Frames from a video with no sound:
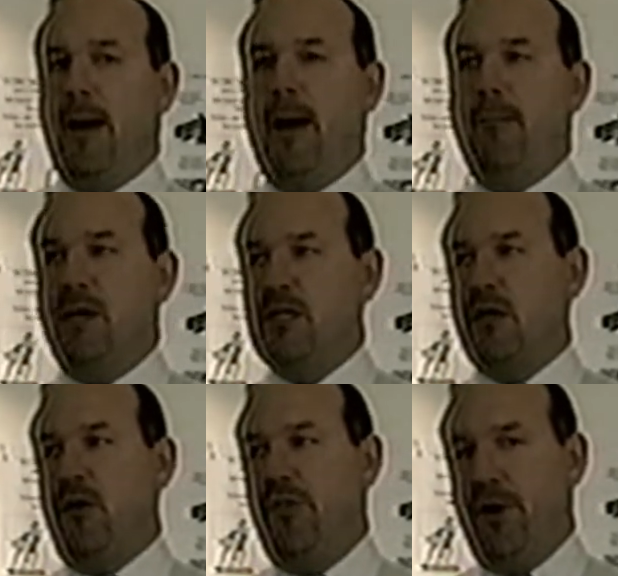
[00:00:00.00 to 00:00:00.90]

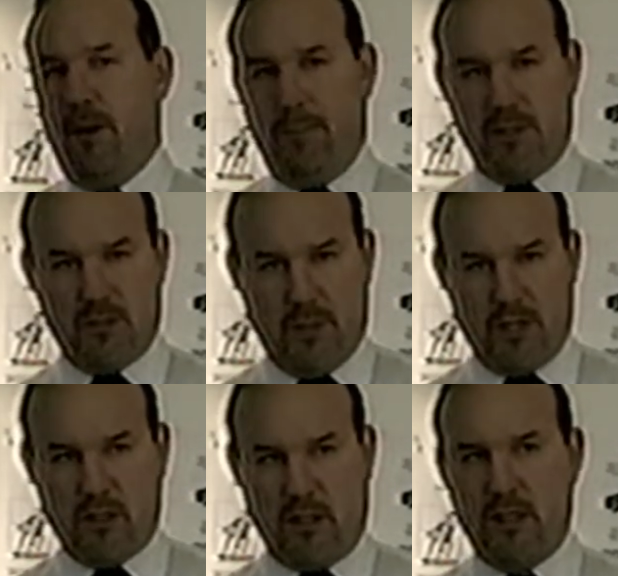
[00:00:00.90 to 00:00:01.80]
musculotherapy
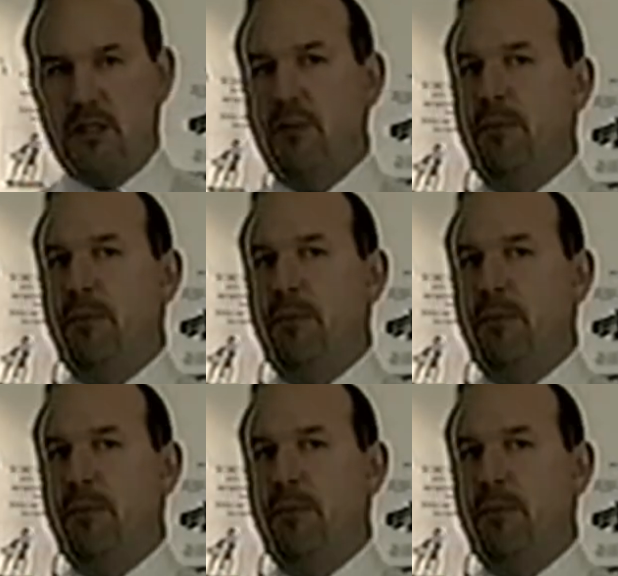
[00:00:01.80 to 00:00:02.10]
specialists